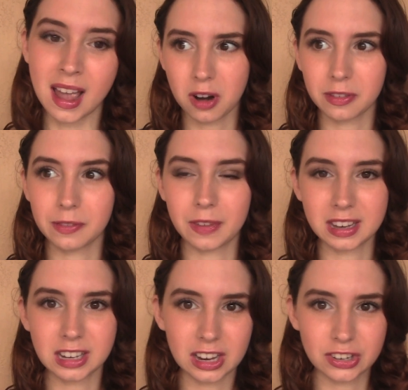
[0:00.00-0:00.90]
More of a
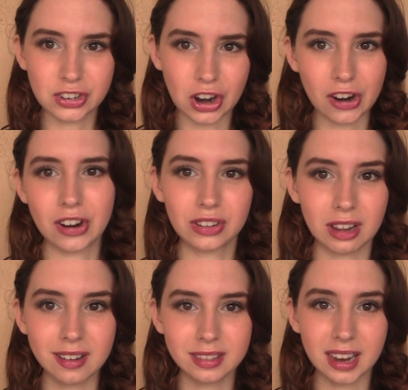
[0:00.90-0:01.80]
vintage, darker
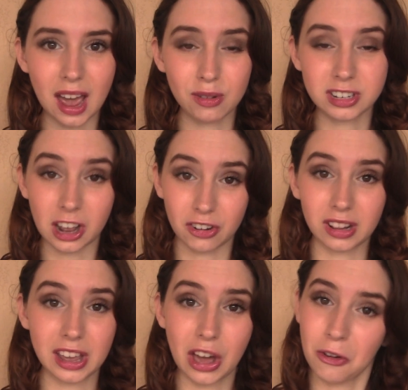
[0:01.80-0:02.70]
look than I would
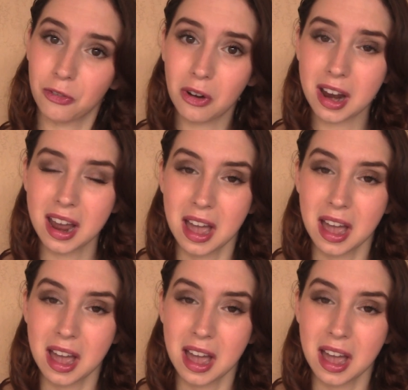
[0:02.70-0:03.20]
generally go for,